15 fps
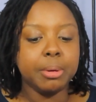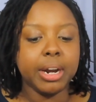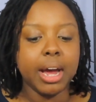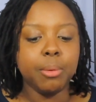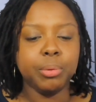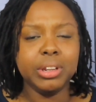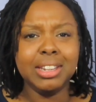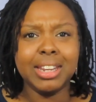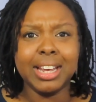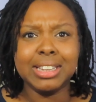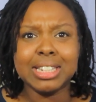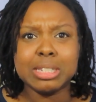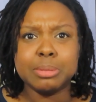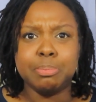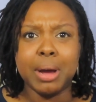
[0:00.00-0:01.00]
But I really like
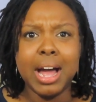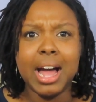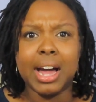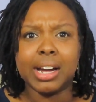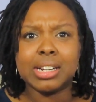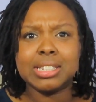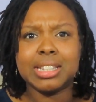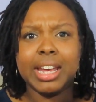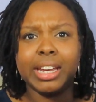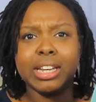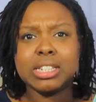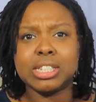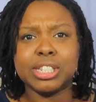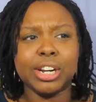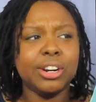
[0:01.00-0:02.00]
this box. Like,
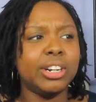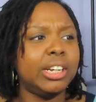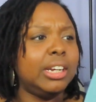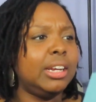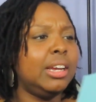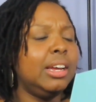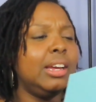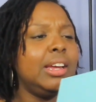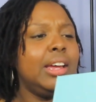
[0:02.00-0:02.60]
it's sturdy.